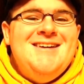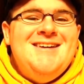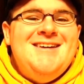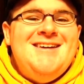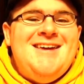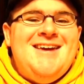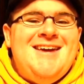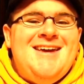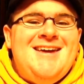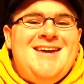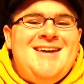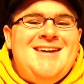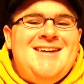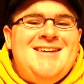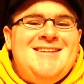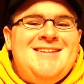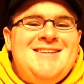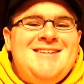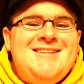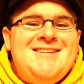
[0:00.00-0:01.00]

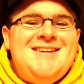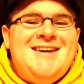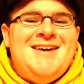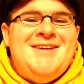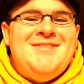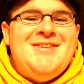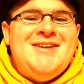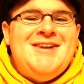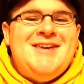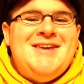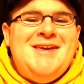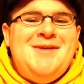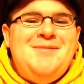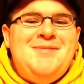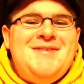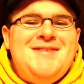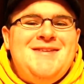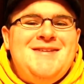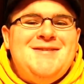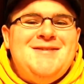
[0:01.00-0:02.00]
And I'm gonna keep
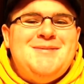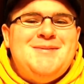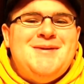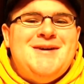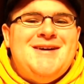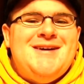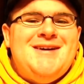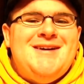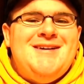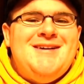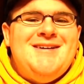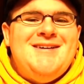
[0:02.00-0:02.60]
it this way